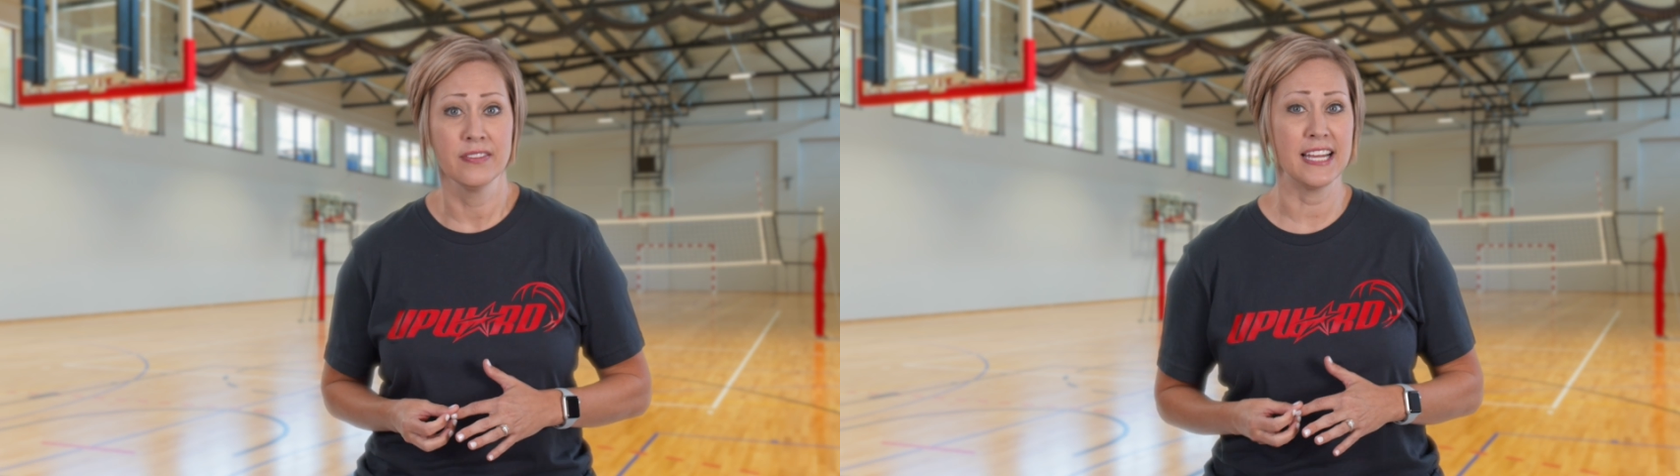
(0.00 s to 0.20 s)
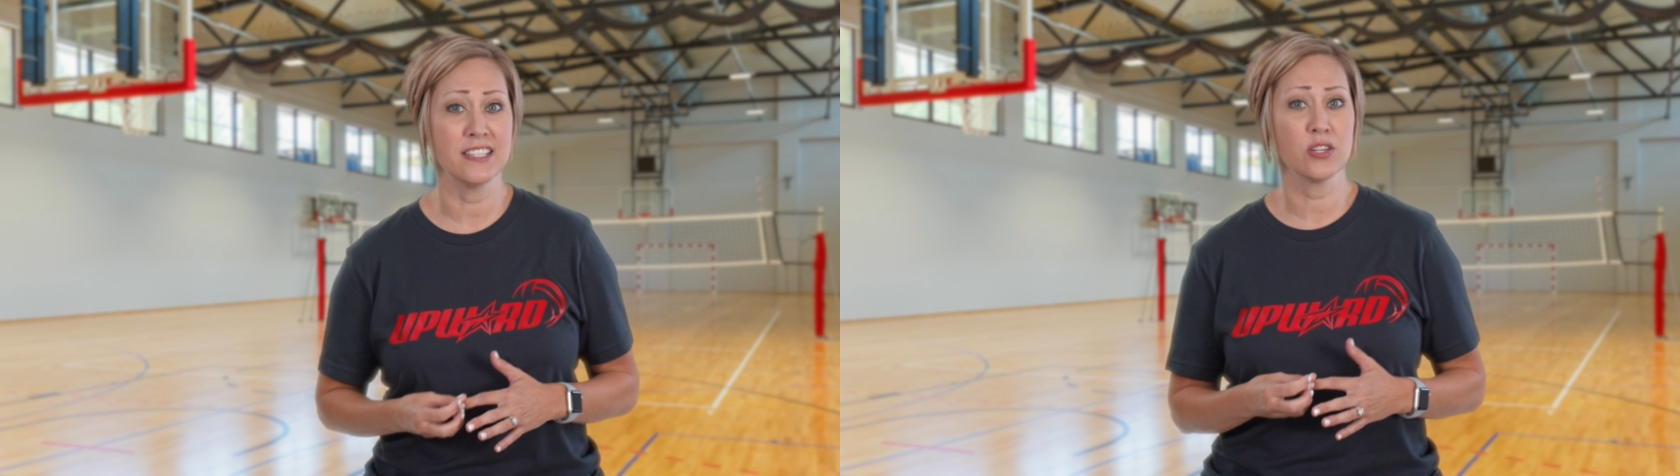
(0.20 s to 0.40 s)

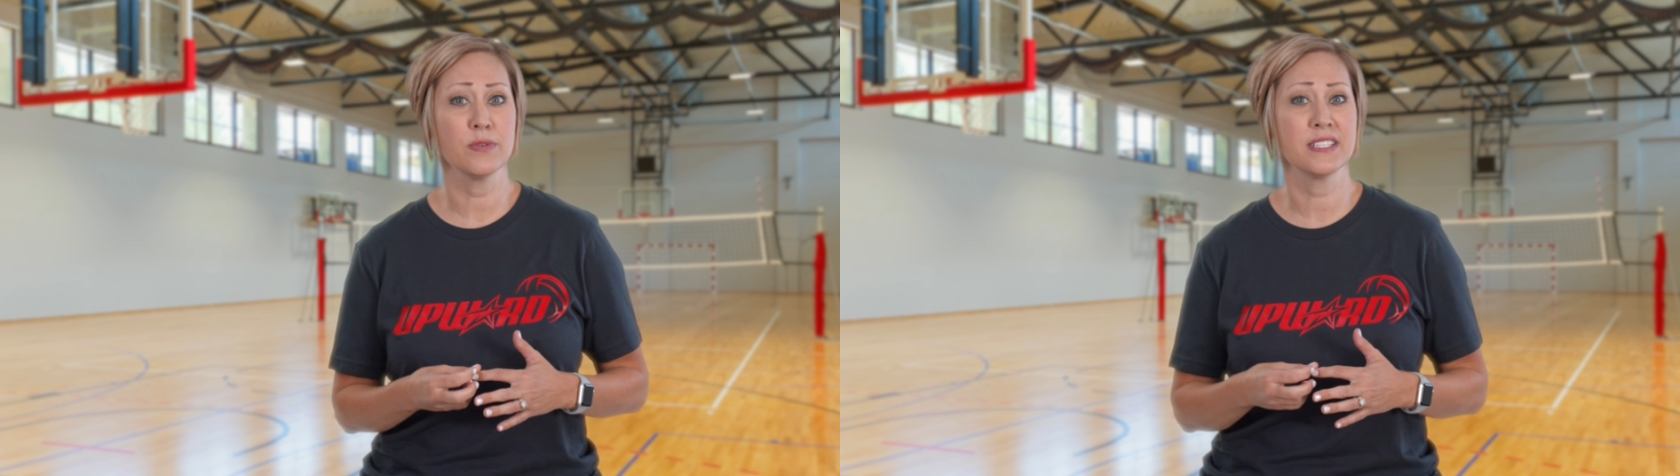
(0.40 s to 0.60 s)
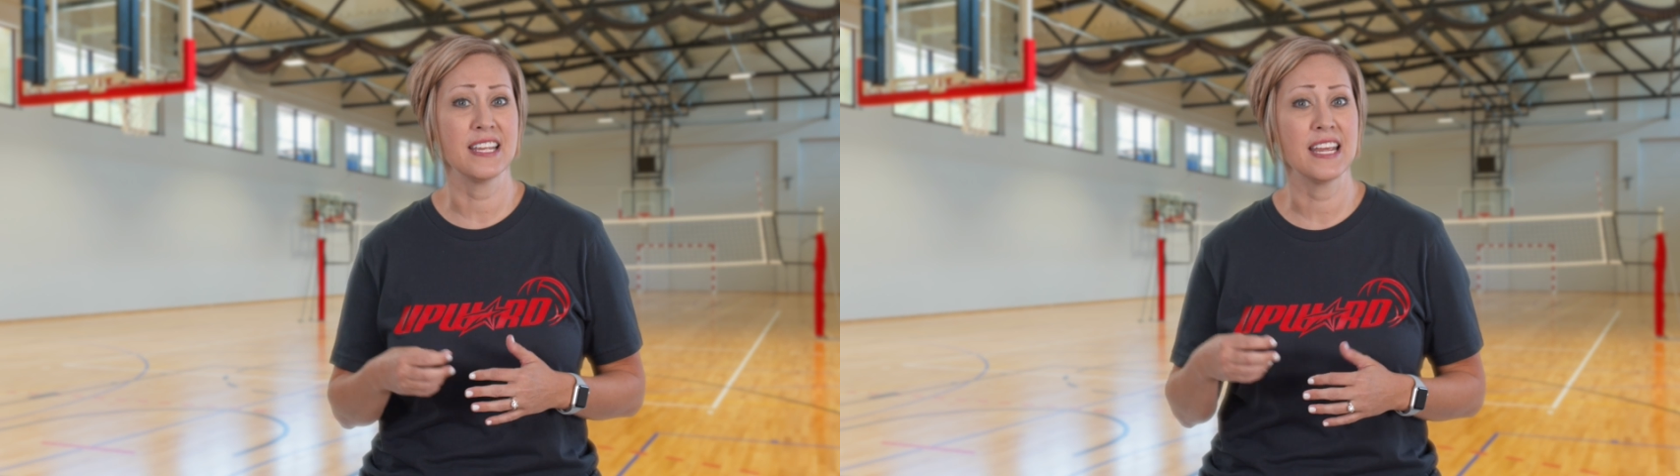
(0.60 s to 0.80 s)
Esther
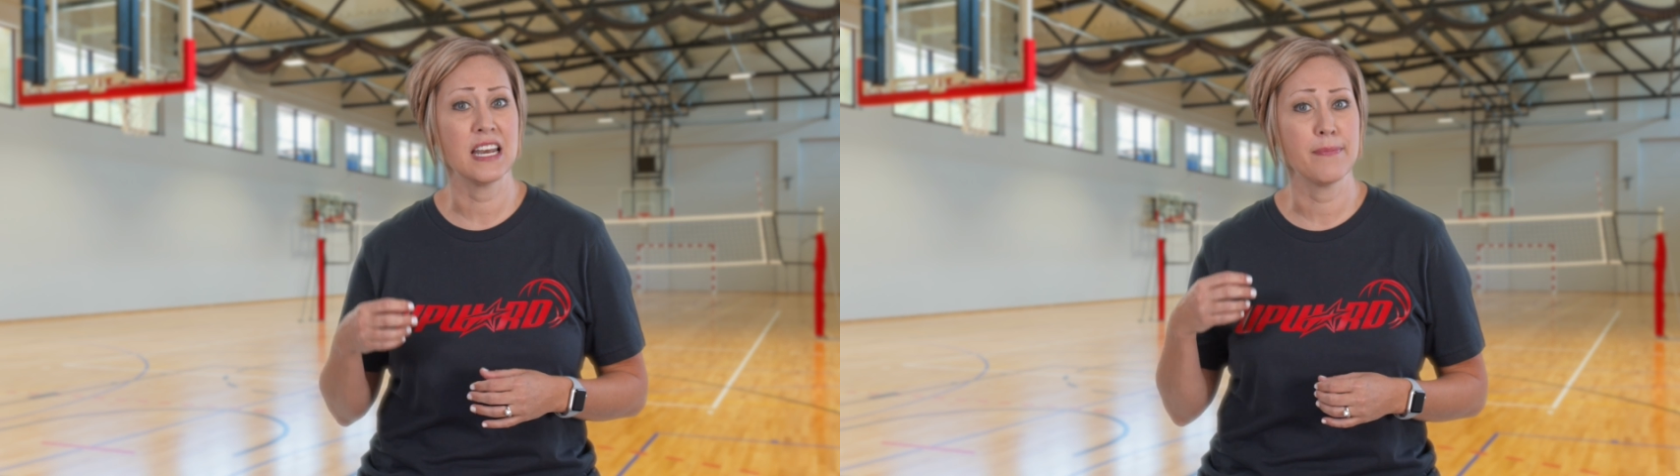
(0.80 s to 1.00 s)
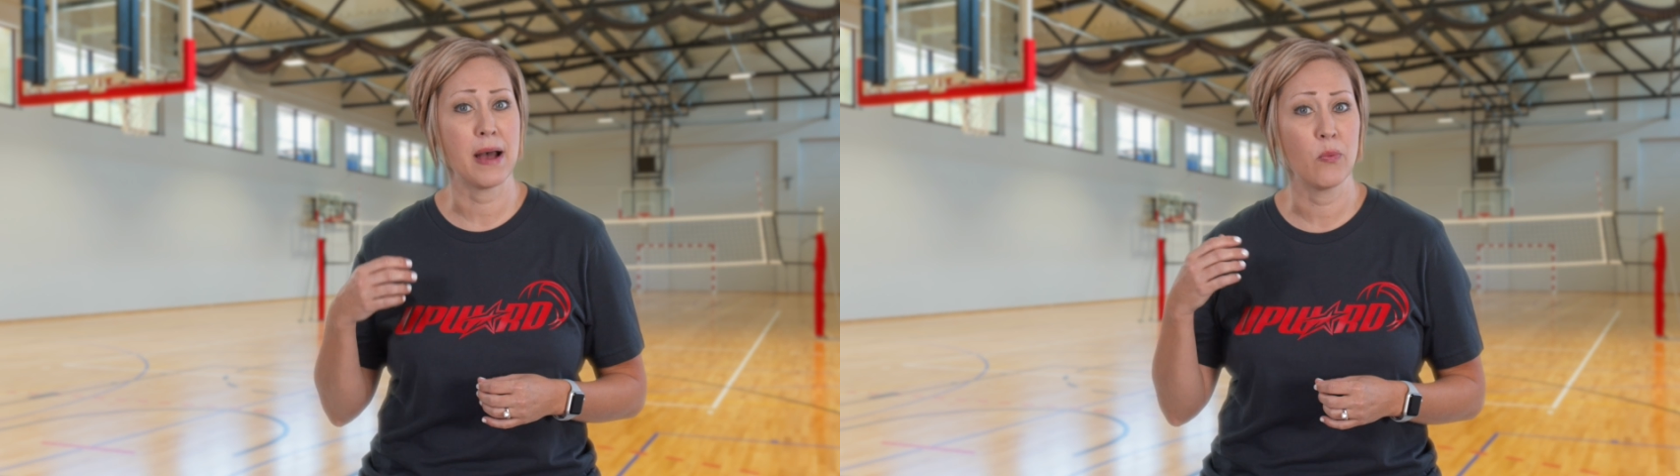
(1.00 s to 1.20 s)
was
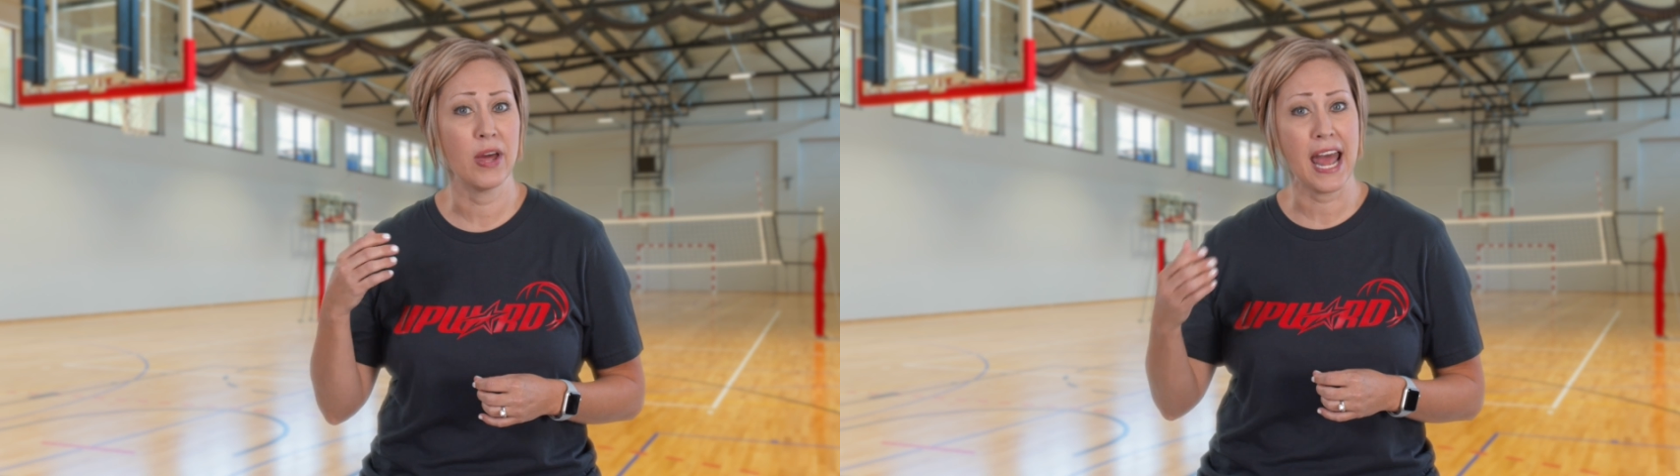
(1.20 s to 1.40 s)
thinking about what